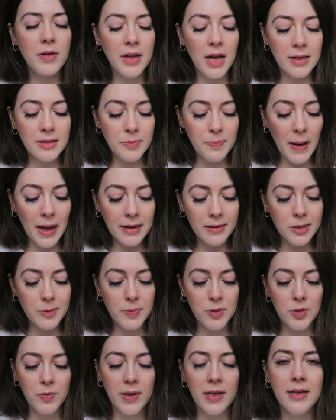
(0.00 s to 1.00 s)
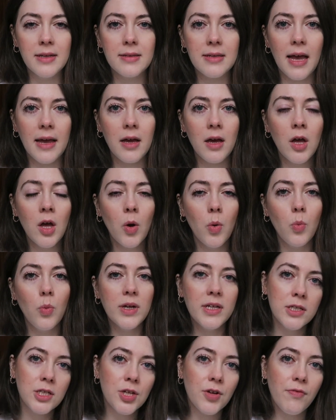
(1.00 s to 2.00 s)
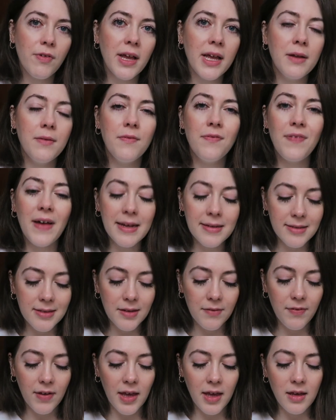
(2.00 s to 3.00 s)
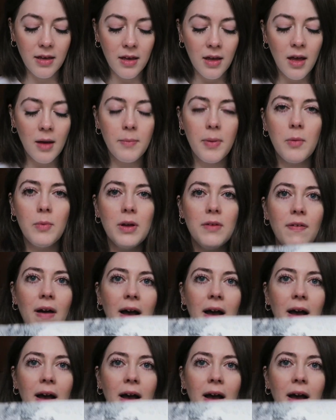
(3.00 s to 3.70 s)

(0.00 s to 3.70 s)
nice balance between it's like wintry and festive-y, but we've